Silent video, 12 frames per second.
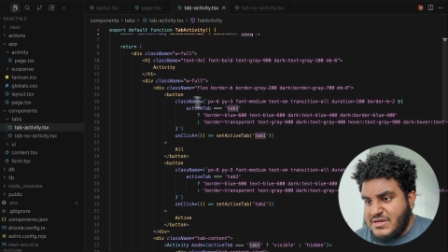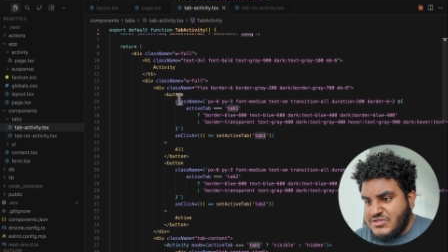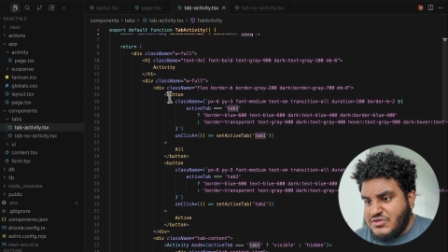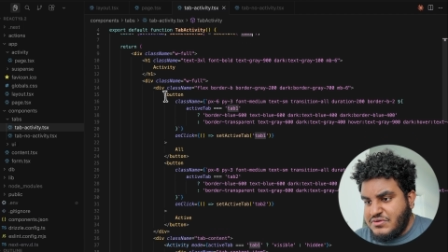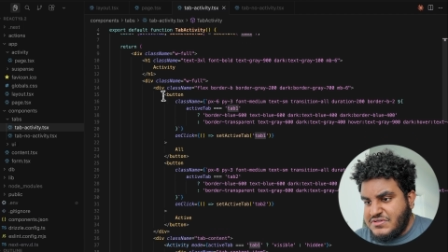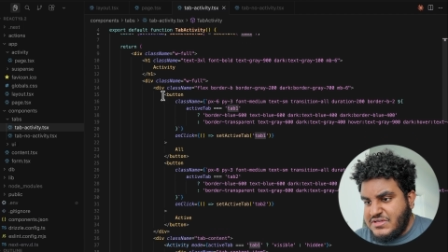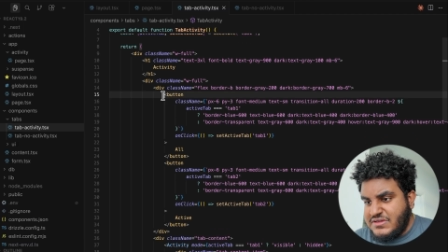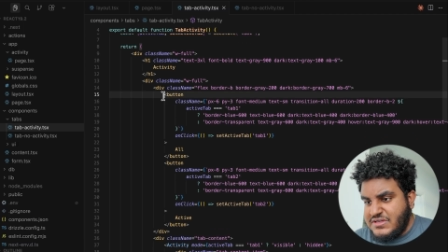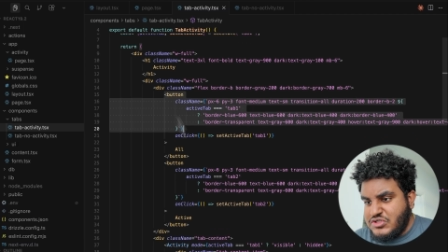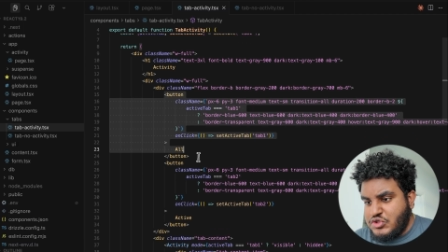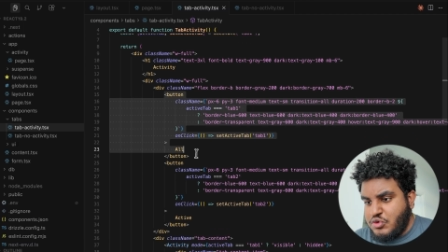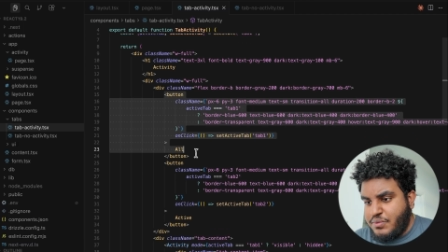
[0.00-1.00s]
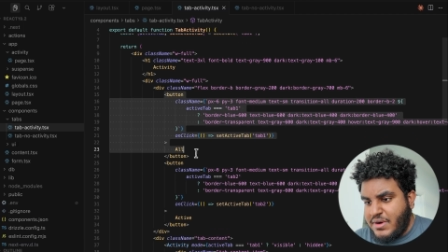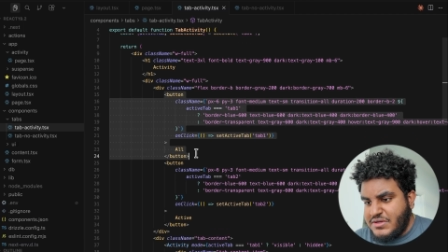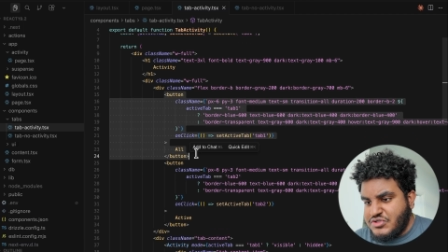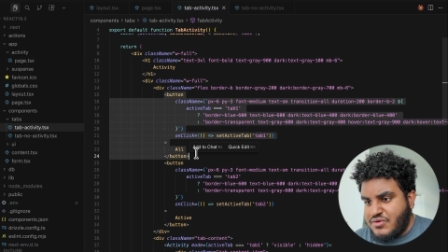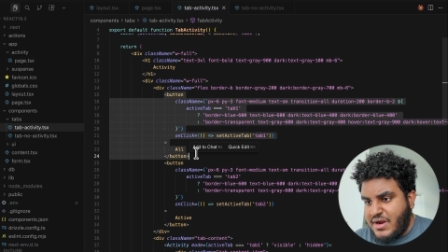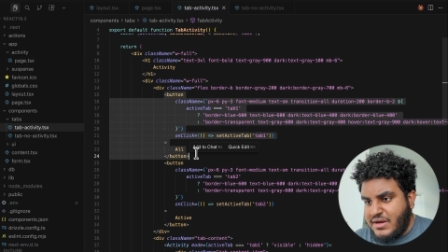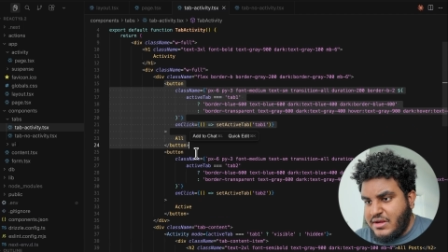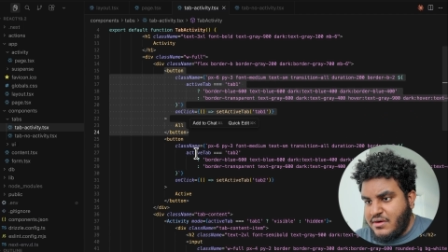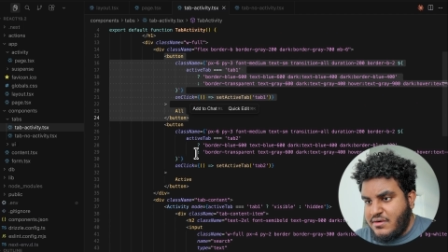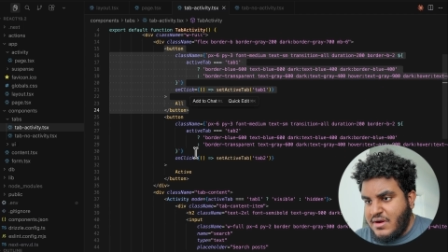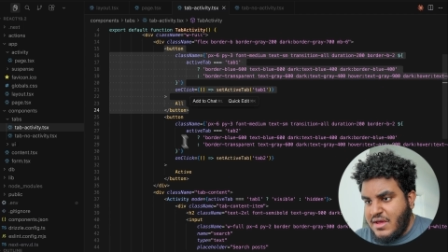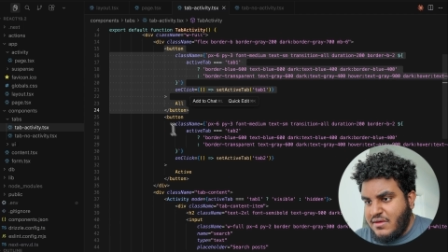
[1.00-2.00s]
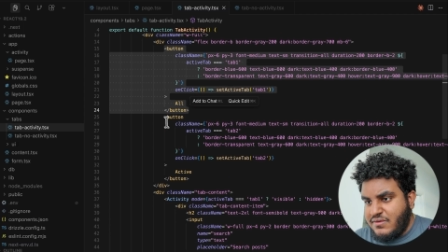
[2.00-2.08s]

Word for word: So you see these two buttons right here.